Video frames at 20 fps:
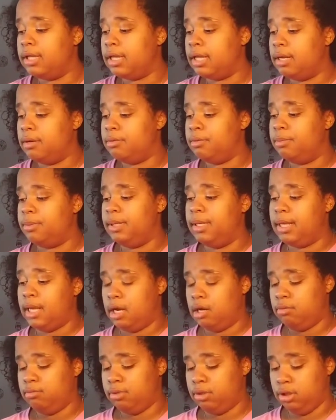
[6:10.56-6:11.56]
they will be
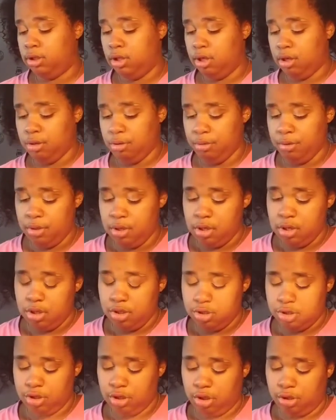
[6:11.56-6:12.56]
down below.
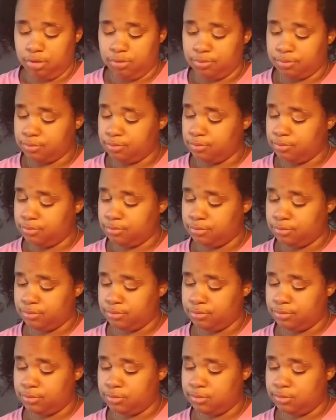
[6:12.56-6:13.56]
So
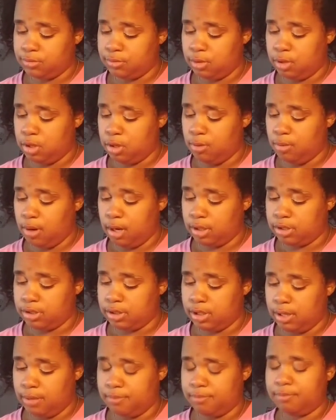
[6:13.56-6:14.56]
go watch them.